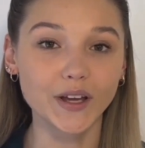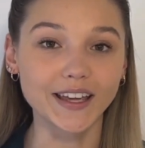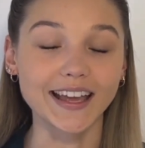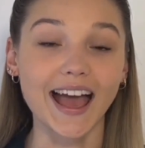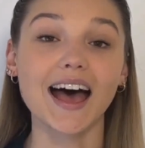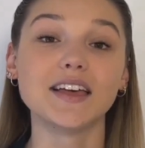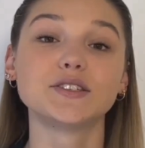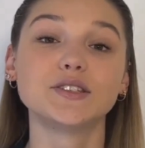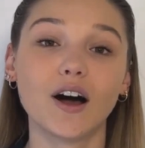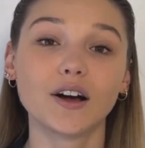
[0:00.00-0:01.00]
We,
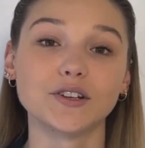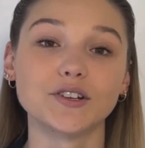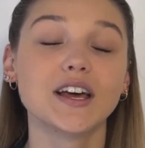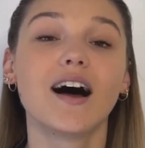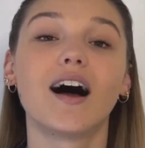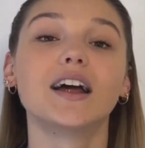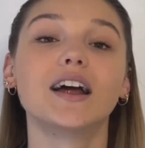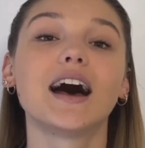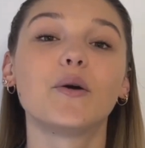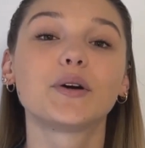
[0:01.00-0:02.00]
as doctors, are
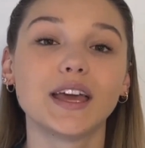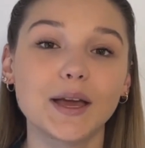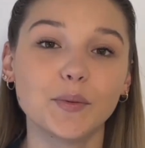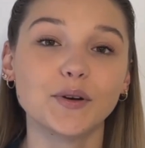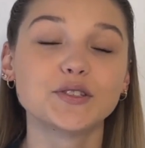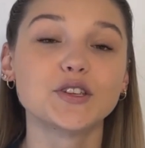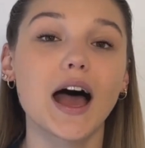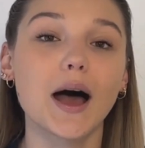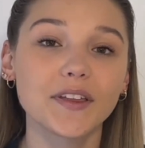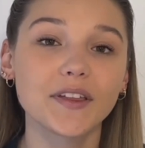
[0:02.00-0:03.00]
now capable
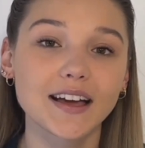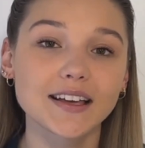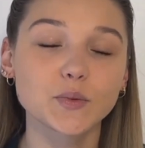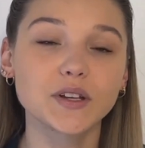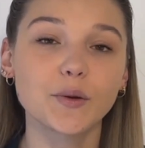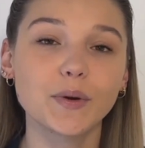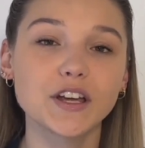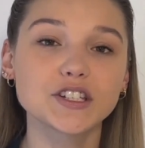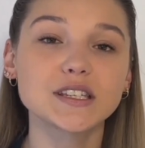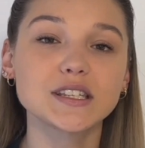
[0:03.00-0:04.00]
to empathize with our
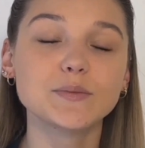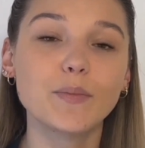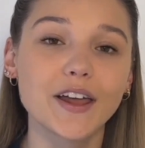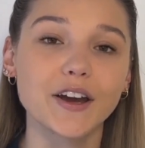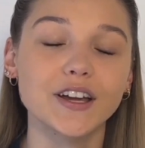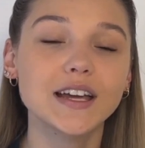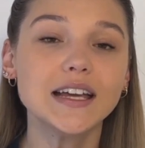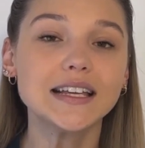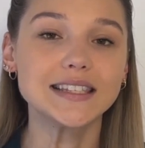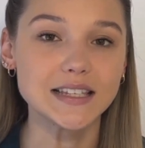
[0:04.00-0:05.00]
patients better
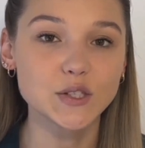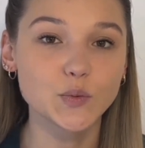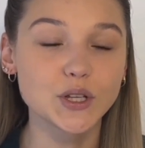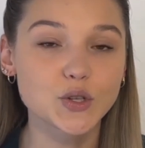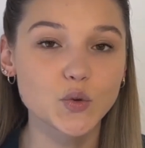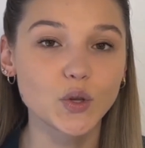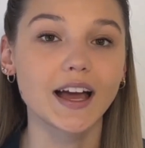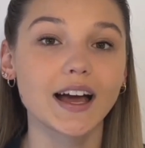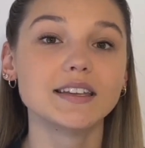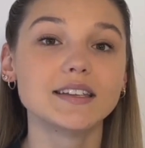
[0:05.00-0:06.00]
since we
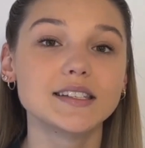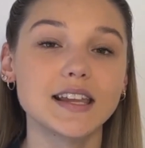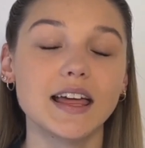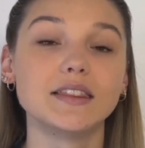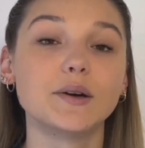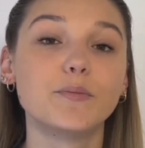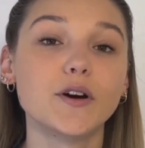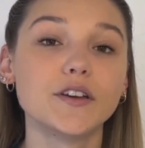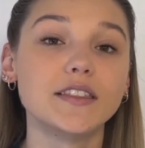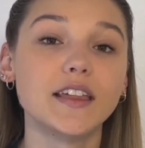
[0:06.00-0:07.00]
truly understand the
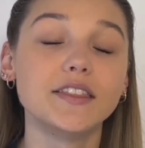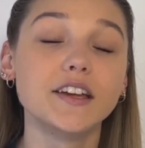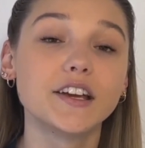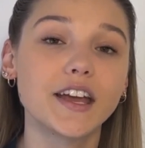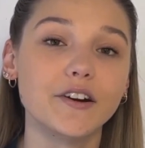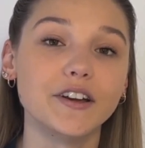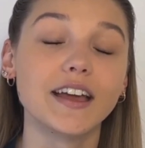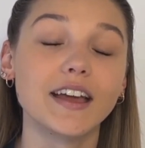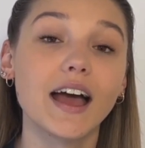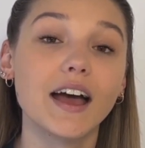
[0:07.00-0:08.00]
burden that they're
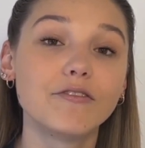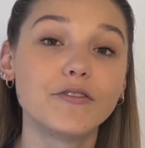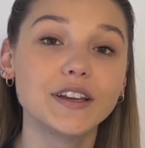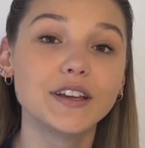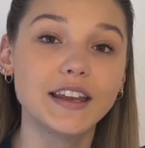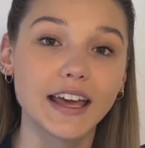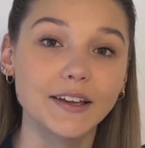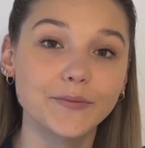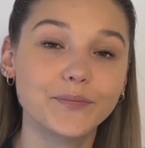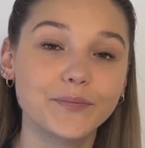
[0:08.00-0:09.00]
carrying every
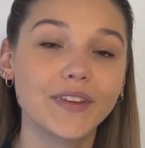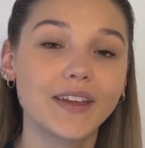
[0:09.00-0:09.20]
day.